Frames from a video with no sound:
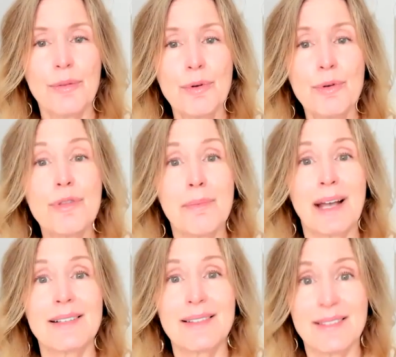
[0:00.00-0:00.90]
through the
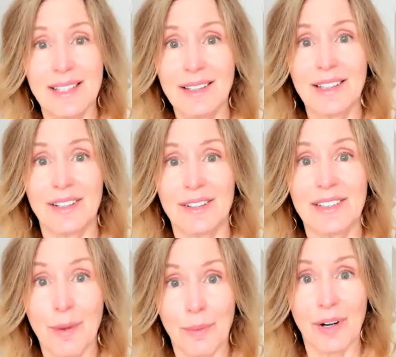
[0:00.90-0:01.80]
mycelial
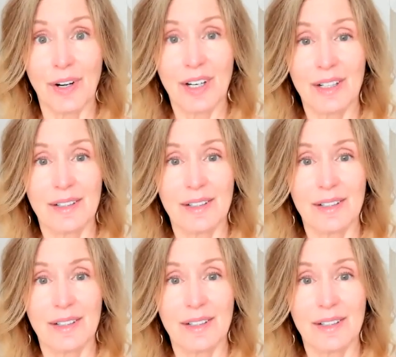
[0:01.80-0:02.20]
network.